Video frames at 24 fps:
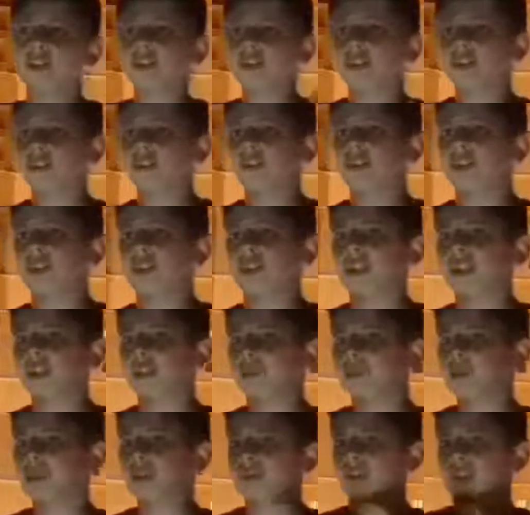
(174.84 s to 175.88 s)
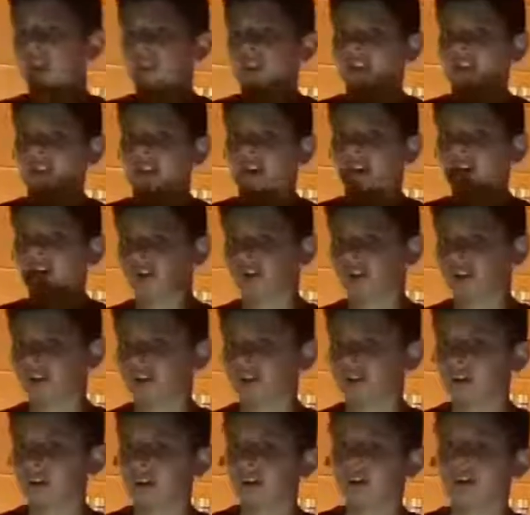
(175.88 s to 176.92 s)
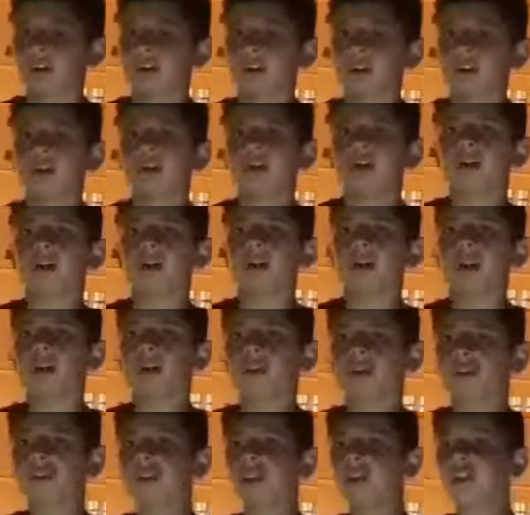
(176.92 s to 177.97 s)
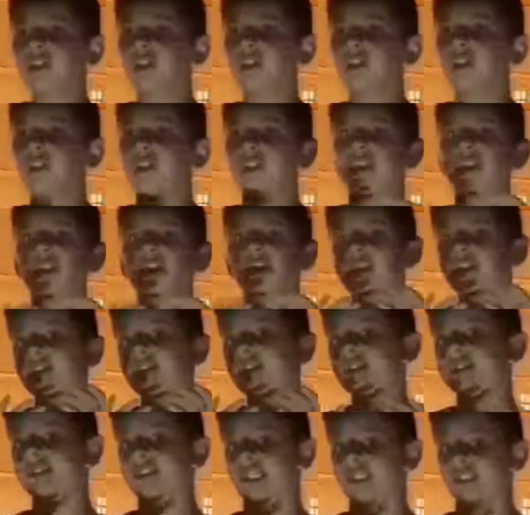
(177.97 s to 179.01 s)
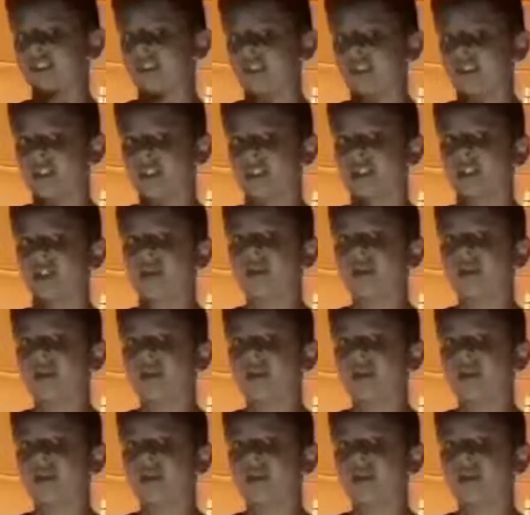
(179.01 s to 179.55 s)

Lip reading: he couldn't discover that the speed of light is a constant. Until in the 19th